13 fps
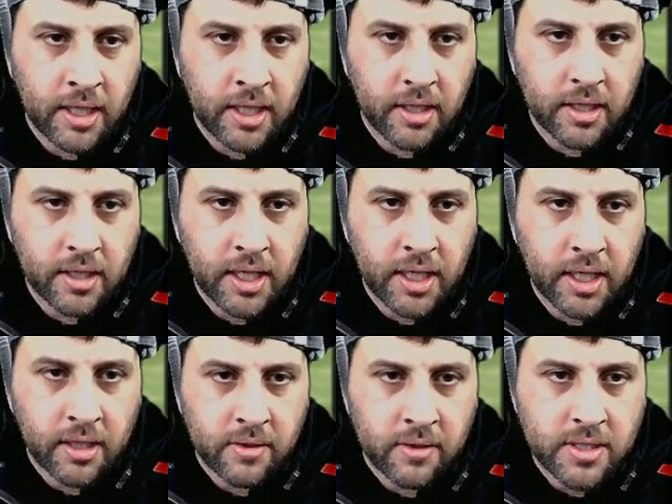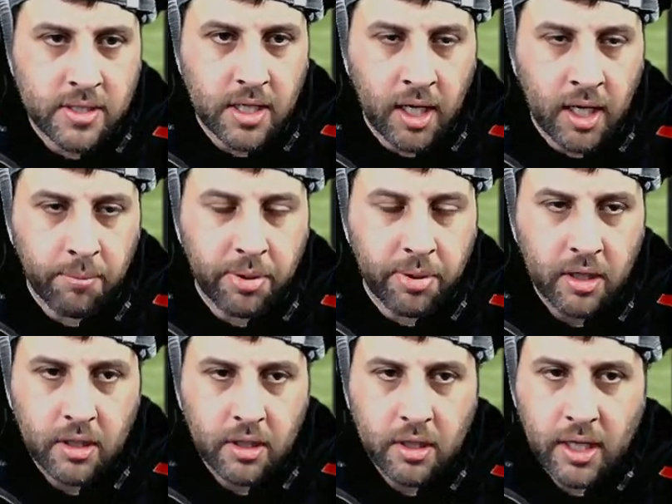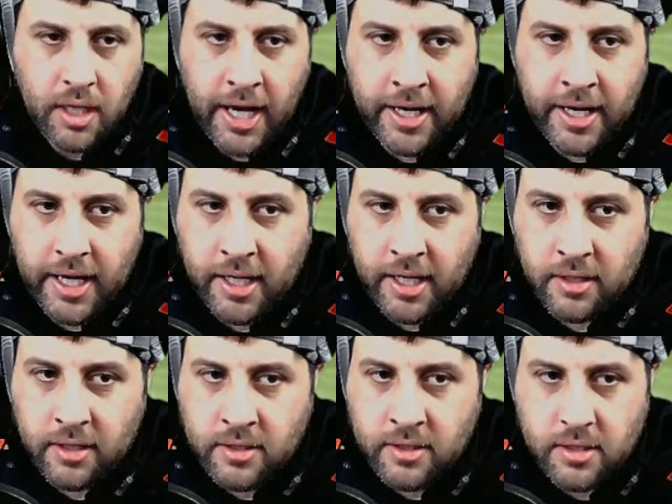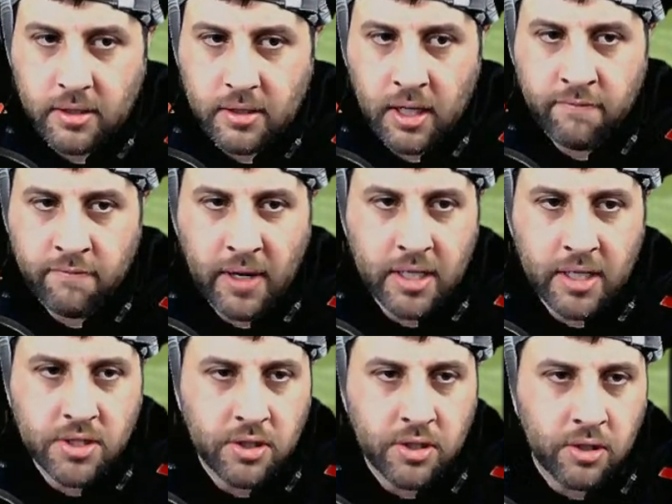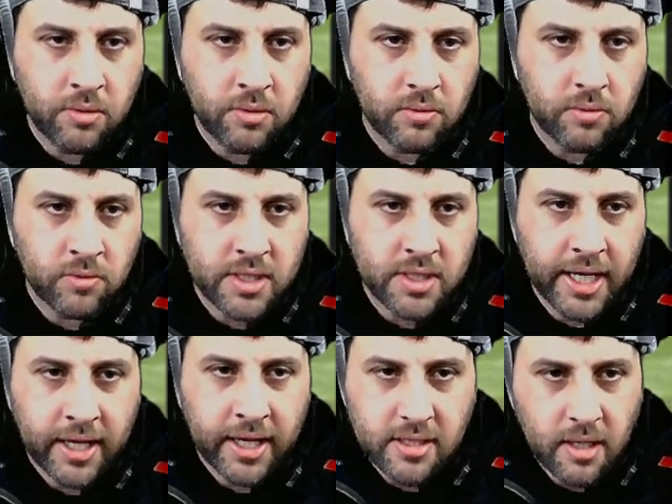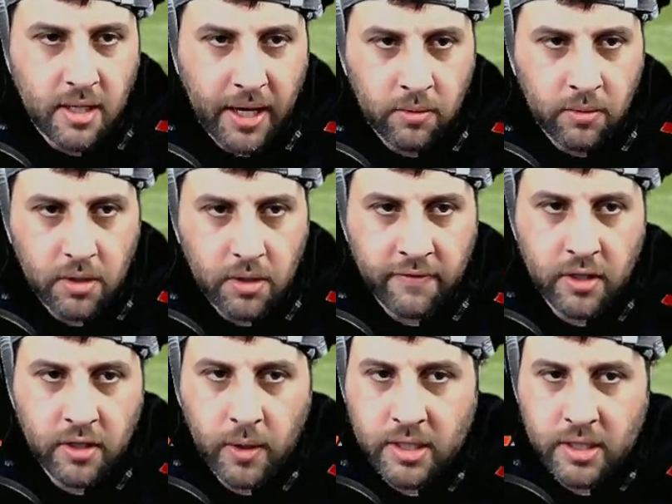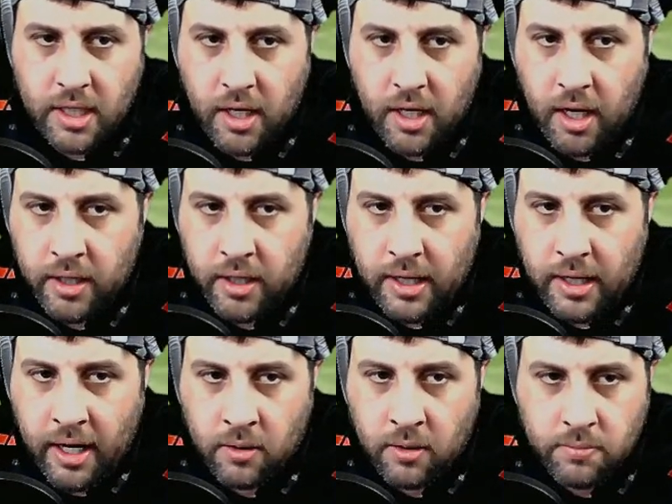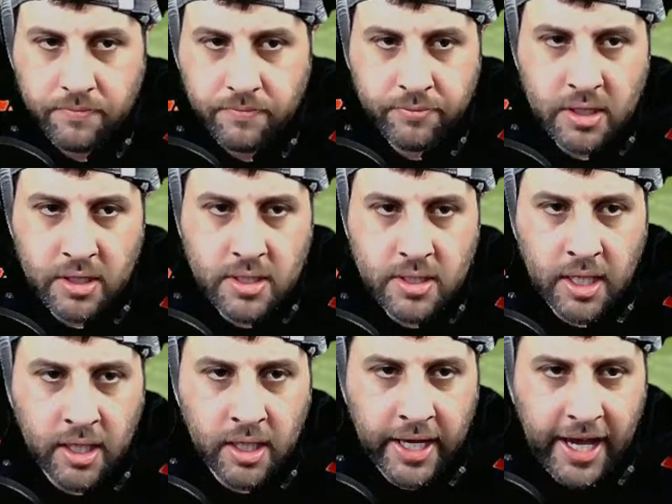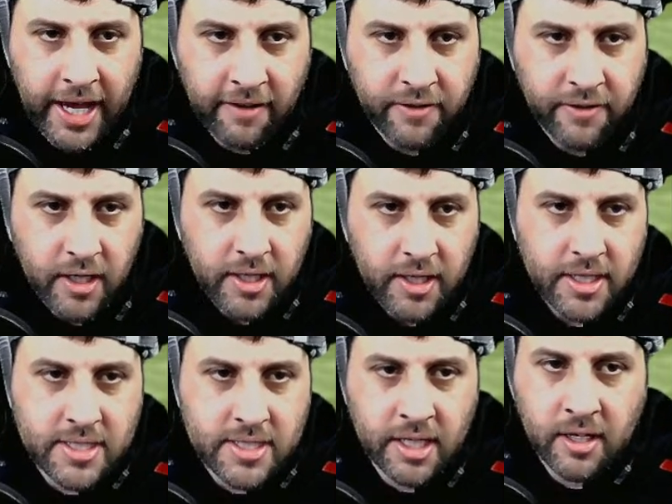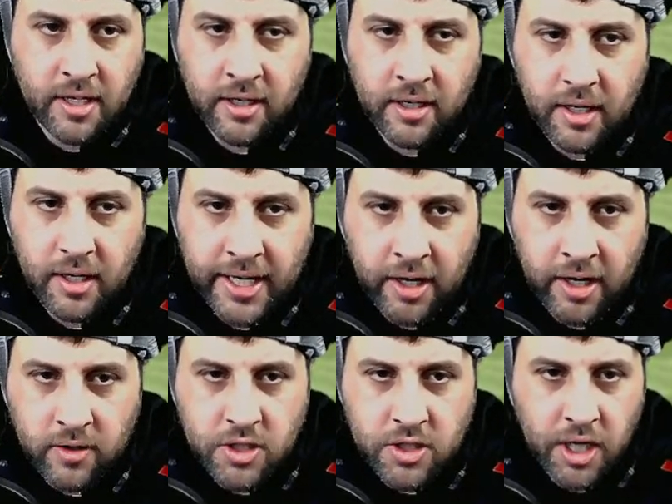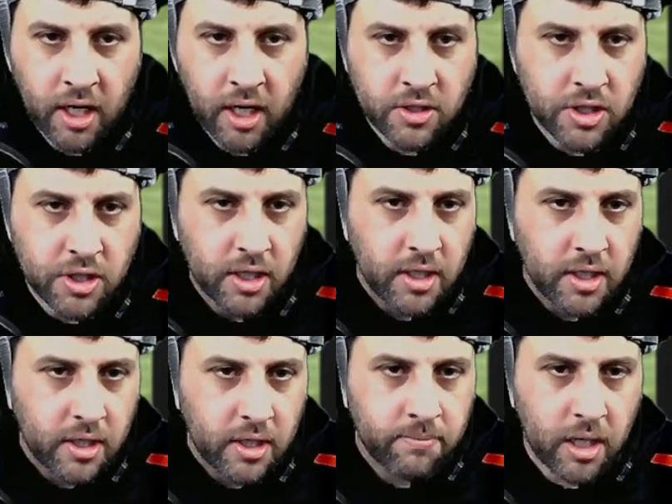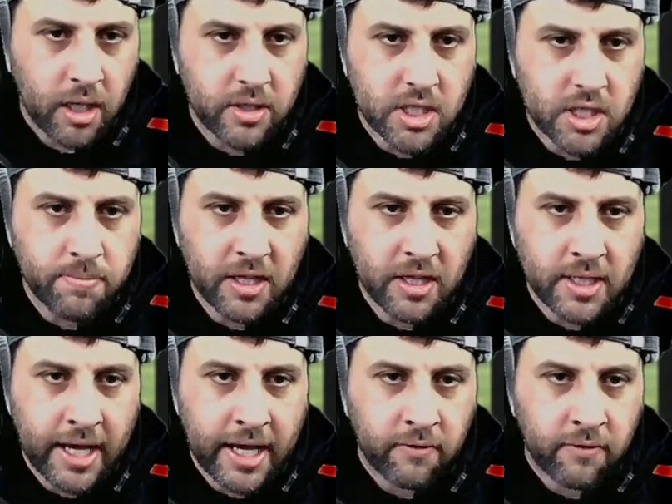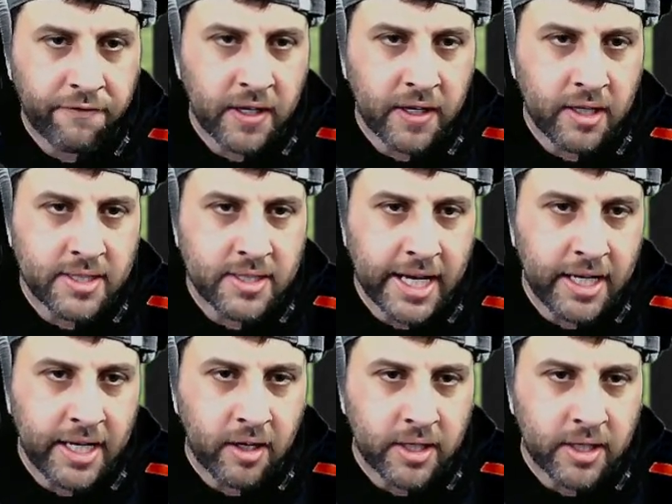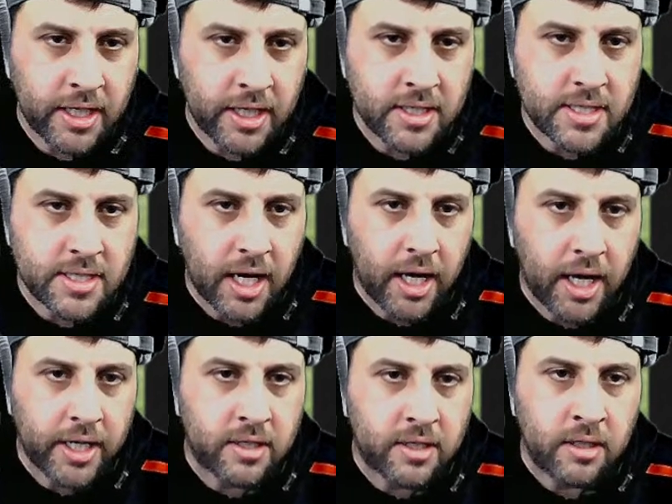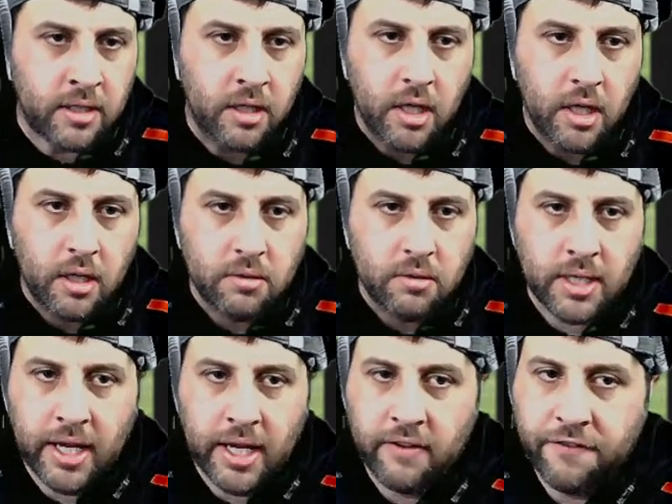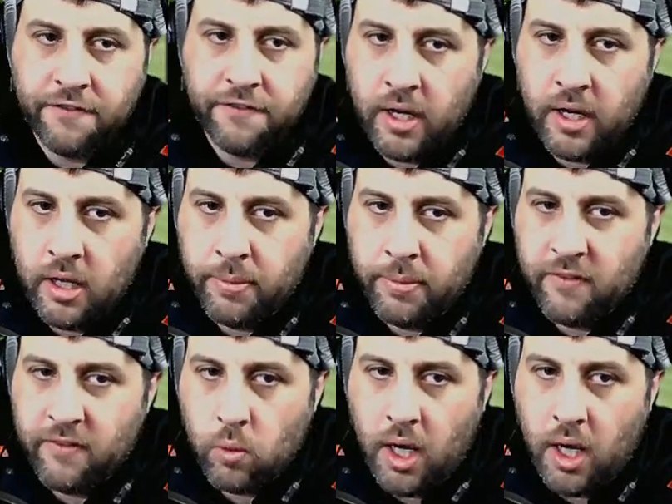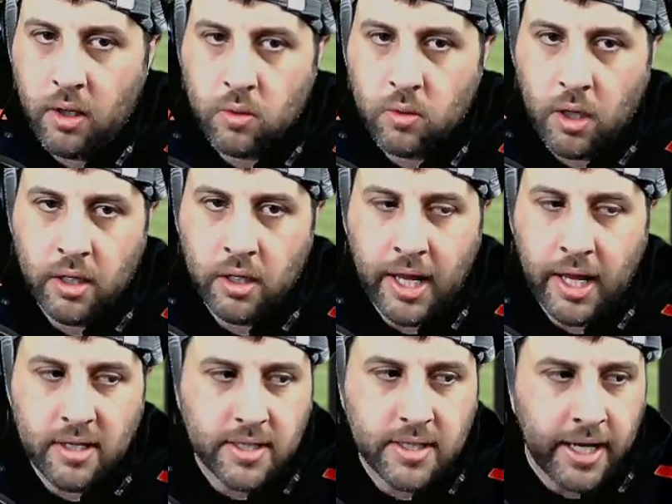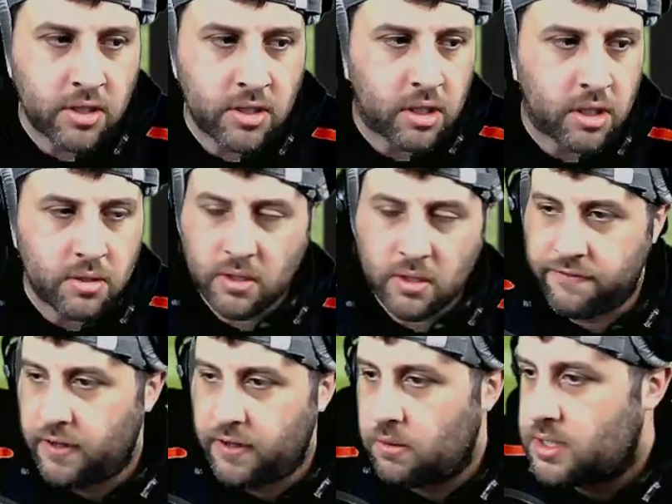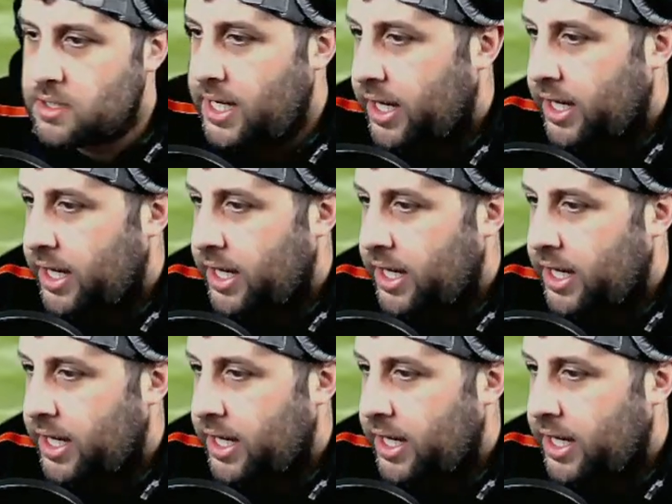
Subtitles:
kick goes up, and England have managed to retain that somehow. I've no idea how, but they have. And Sinclair again on the charge. Marcus Smith now feeding Daly on the inside, and Daly throwing a little bit of a wild one, and Ellis Genge goes, what the fuck was that?